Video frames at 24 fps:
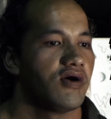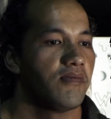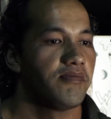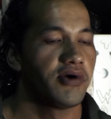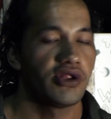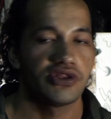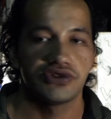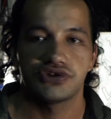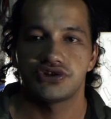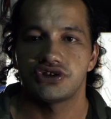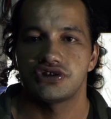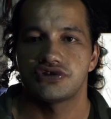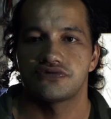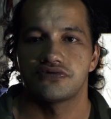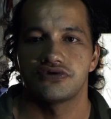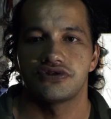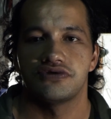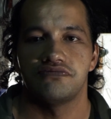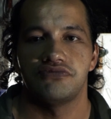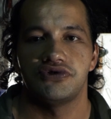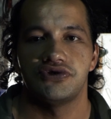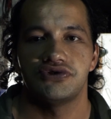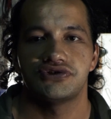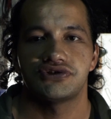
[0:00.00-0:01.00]
Apologies for
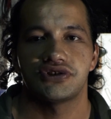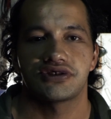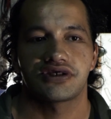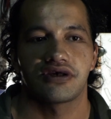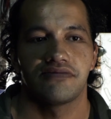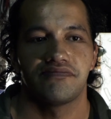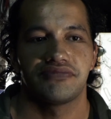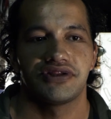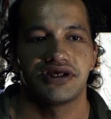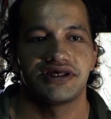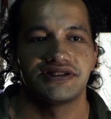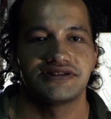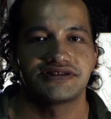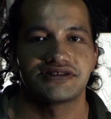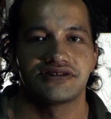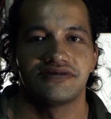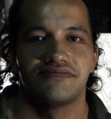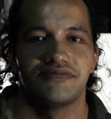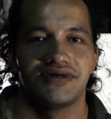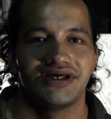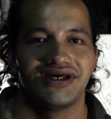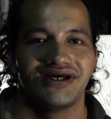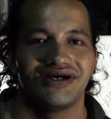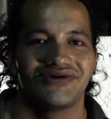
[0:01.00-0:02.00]
the music. I'm playing
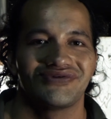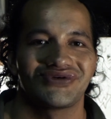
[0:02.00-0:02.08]
some